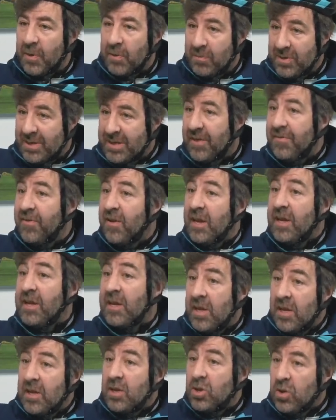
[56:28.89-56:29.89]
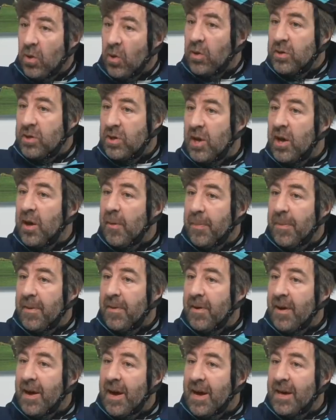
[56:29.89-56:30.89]
but was mm. definitely talked up
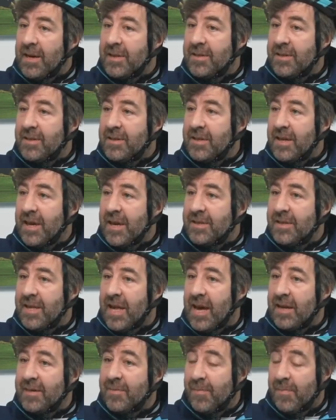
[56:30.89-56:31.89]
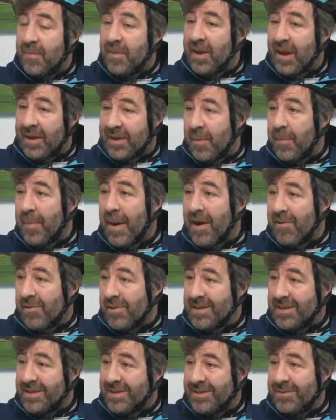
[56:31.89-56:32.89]
yeah. as as that, like the
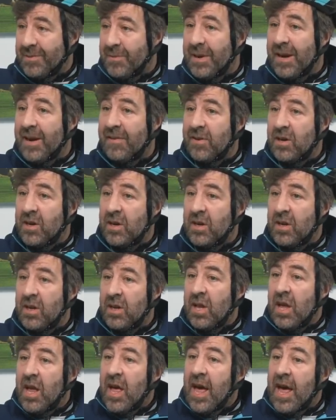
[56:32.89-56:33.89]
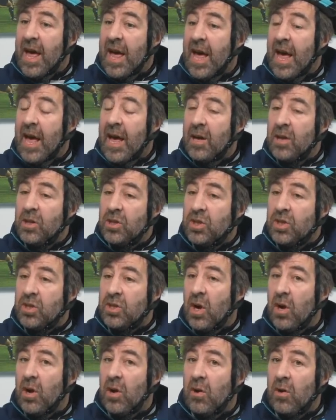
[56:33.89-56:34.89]
Barretts or whatever. Uh-huh. Uh,
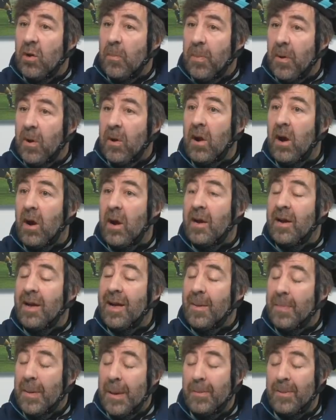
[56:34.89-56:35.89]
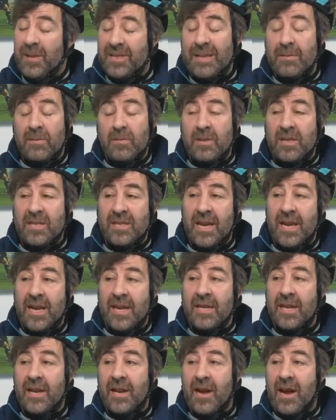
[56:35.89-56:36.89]
so, but people seem to be
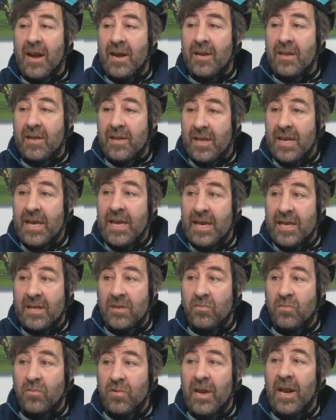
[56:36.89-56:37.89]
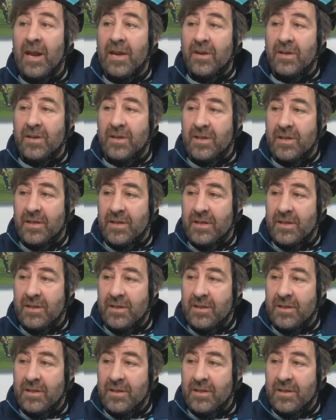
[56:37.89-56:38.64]
saying that he is really good.